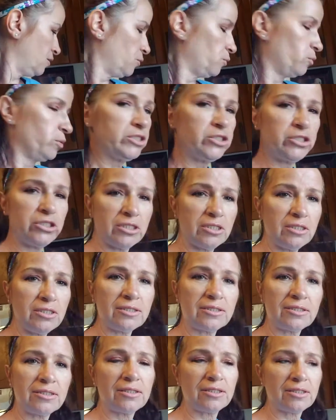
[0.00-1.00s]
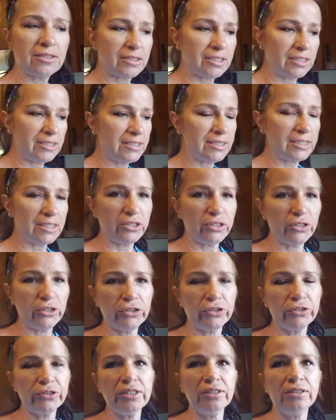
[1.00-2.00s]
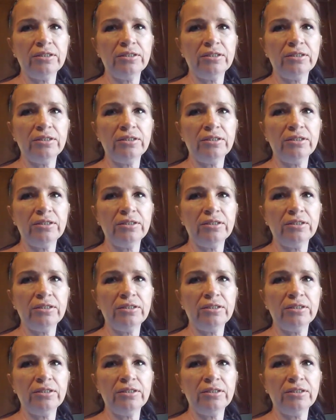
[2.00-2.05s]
which is considered